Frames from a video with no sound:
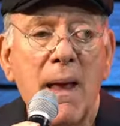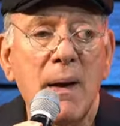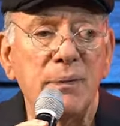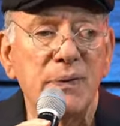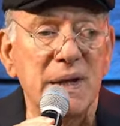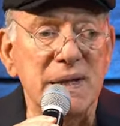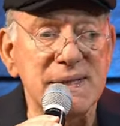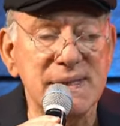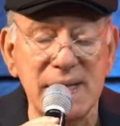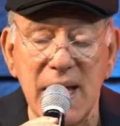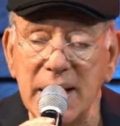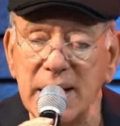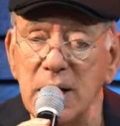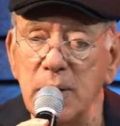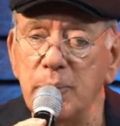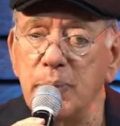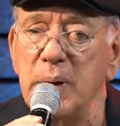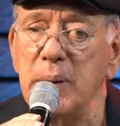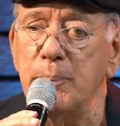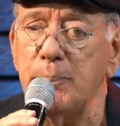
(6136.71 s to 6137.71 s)
The
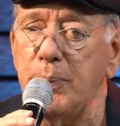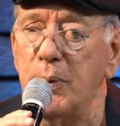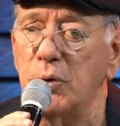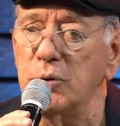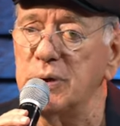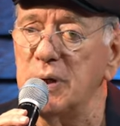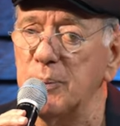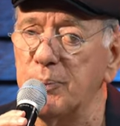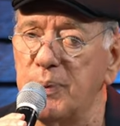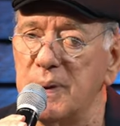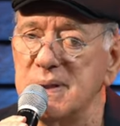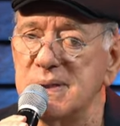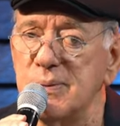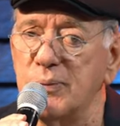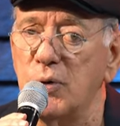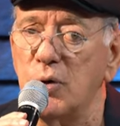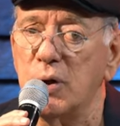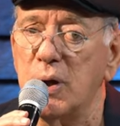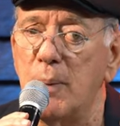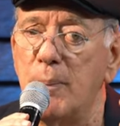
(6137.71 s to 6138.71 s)
second important
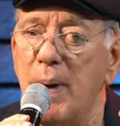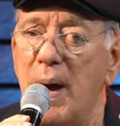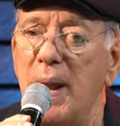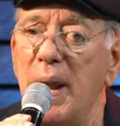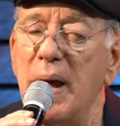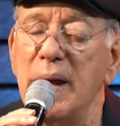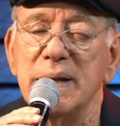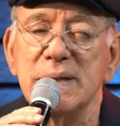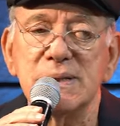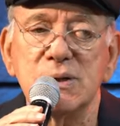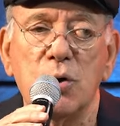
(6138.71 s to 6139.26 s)
principle of Kabbalah is